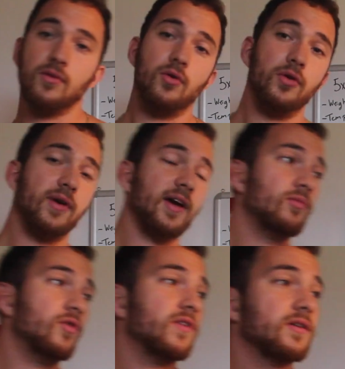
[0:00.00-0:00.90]
You can
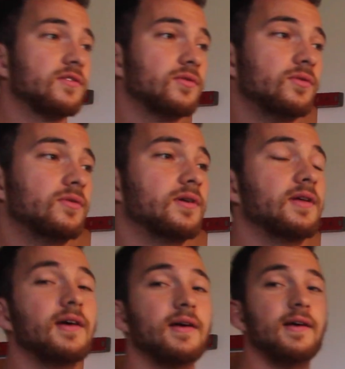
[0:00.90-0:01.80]
move on to
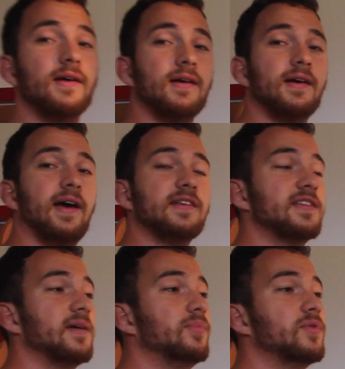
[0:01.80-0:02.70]
handstand